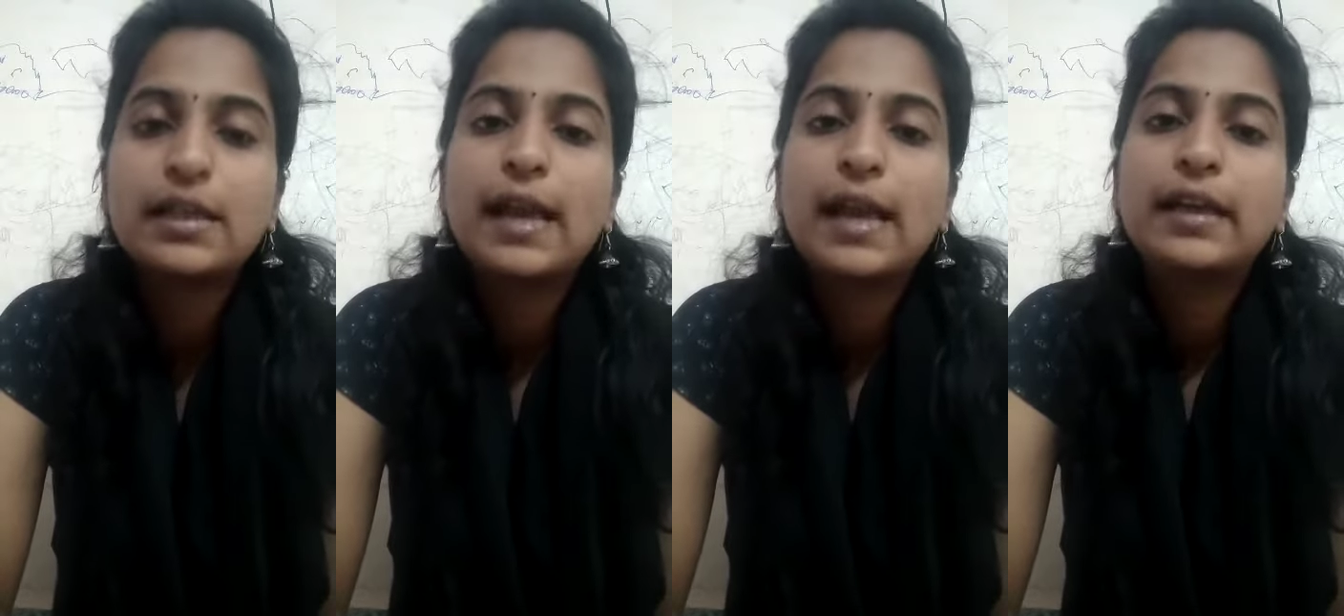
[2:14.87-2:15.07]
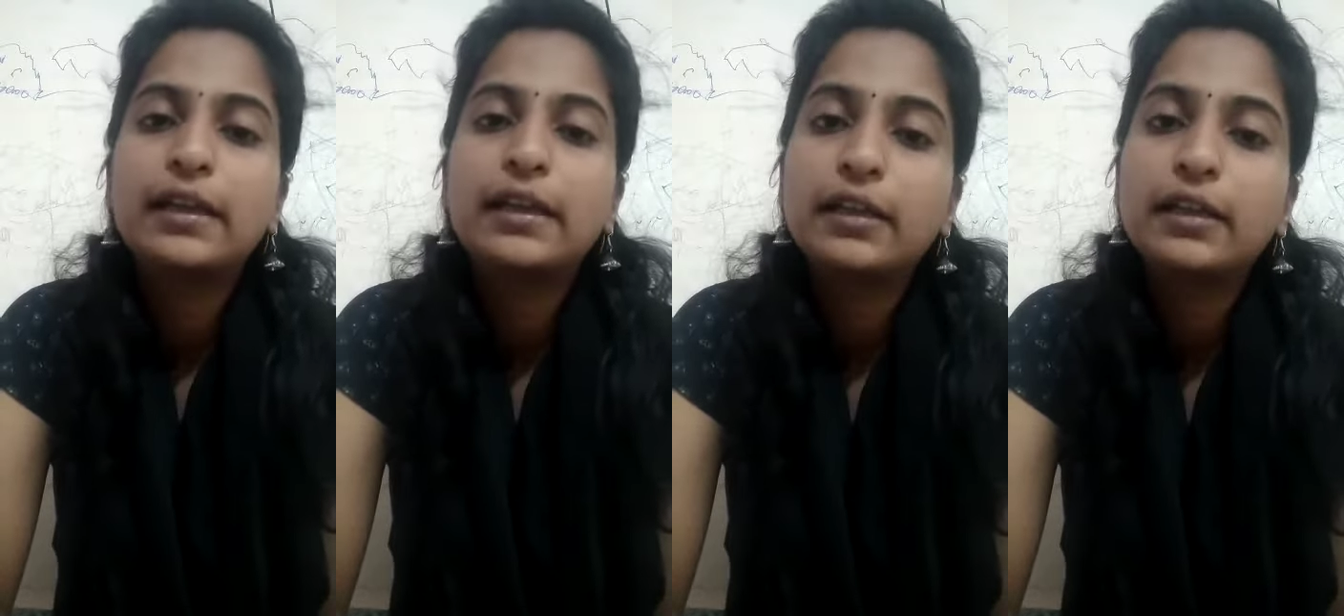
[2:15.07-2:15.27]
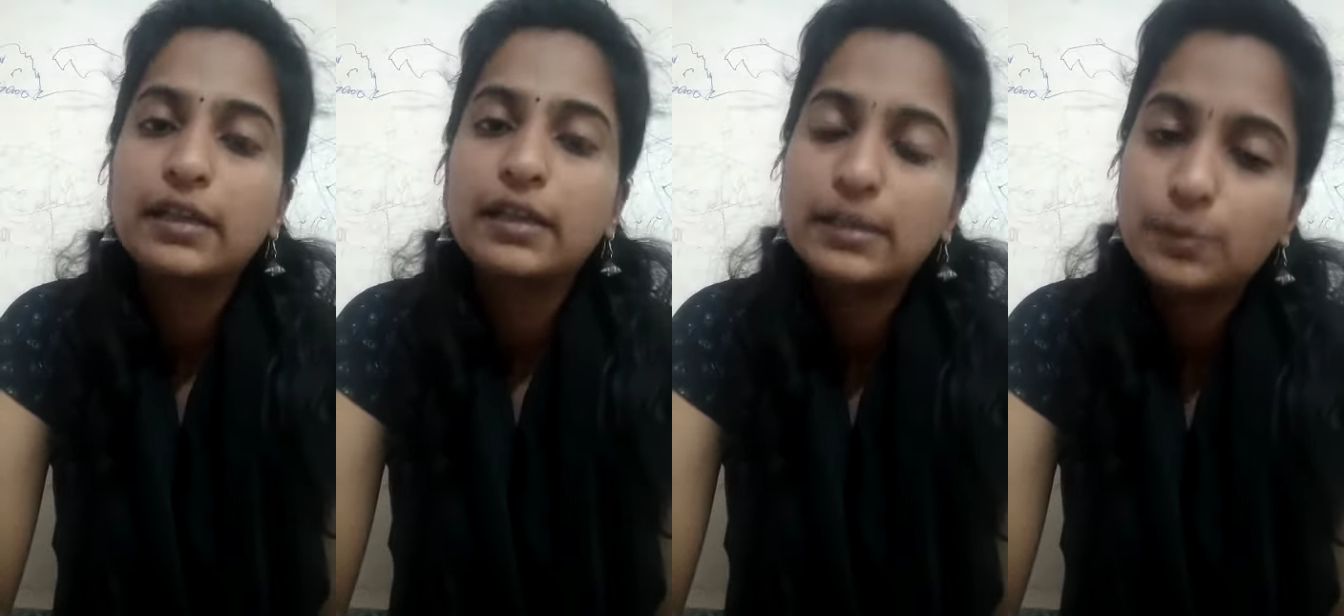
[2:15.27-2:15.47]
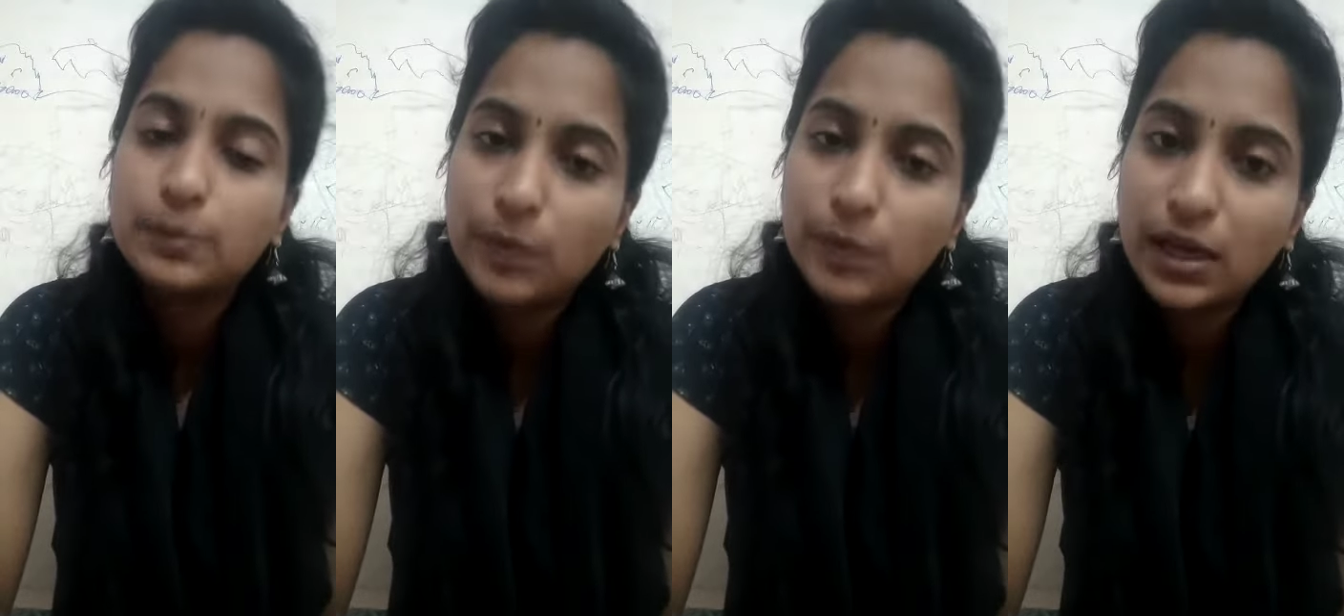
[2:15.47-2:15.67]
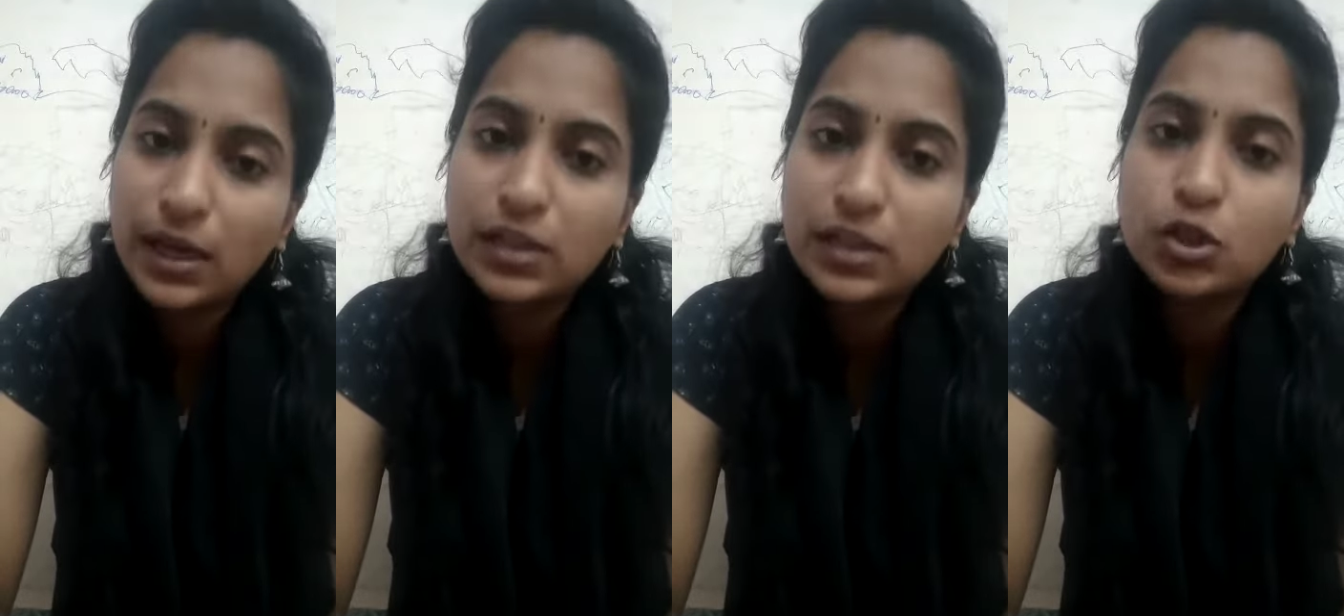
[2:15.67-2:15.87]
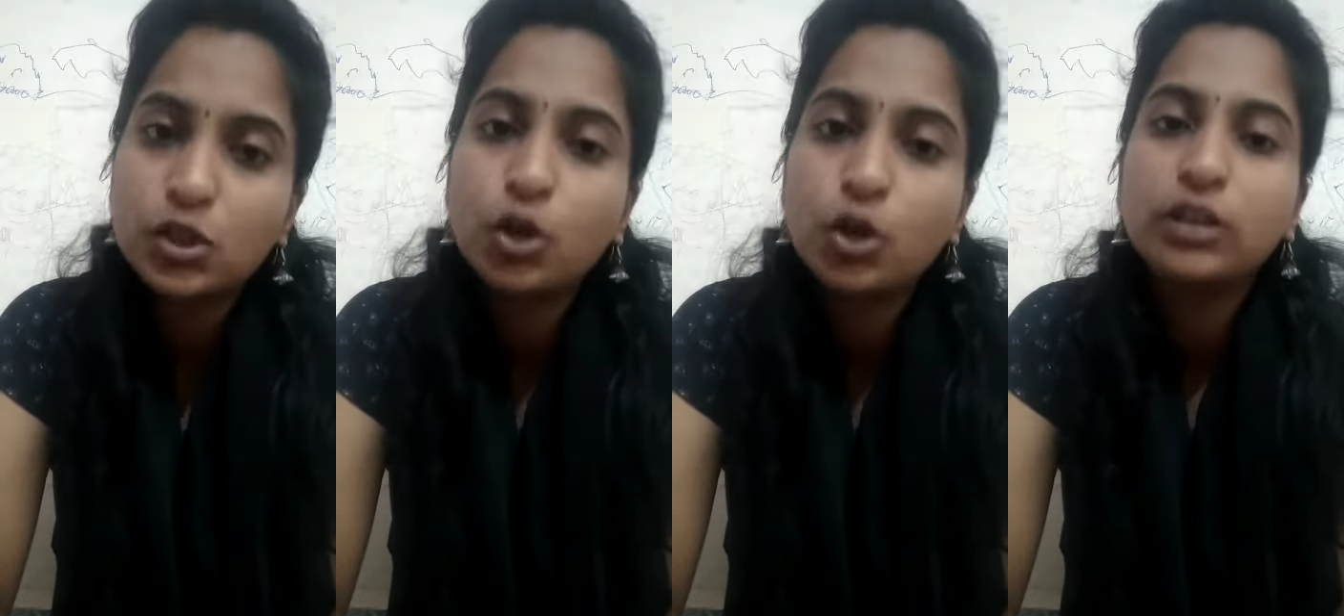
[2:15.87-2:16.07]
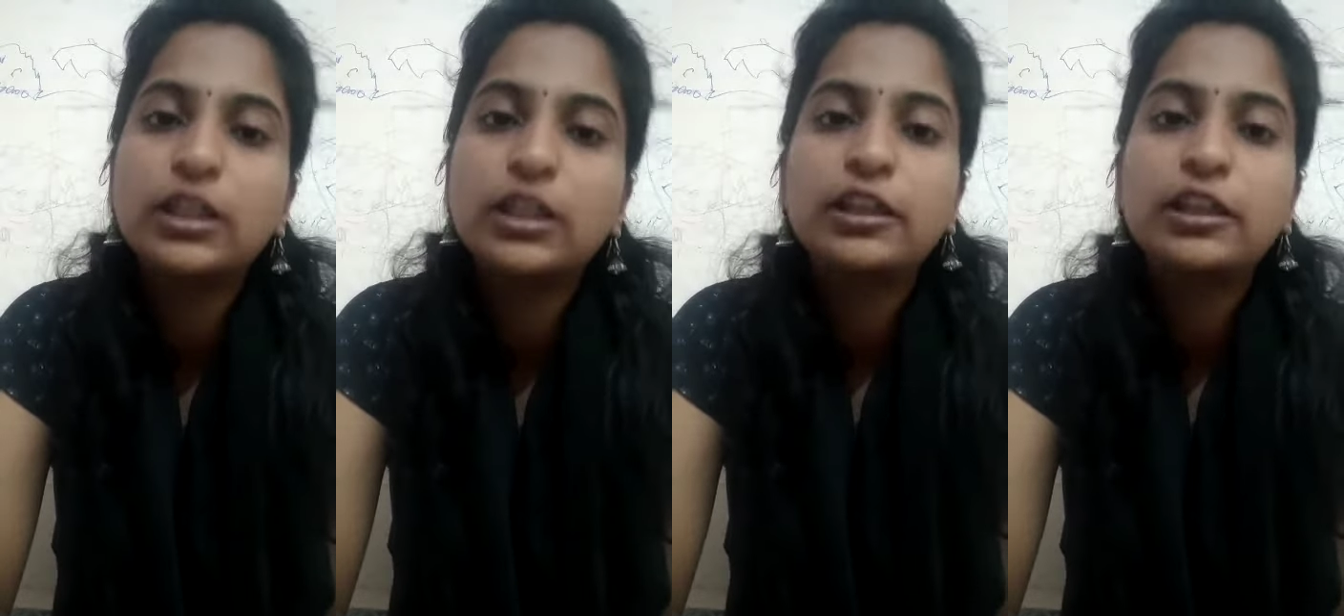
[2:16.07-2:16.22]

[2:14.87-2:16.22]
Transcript: and it is based on the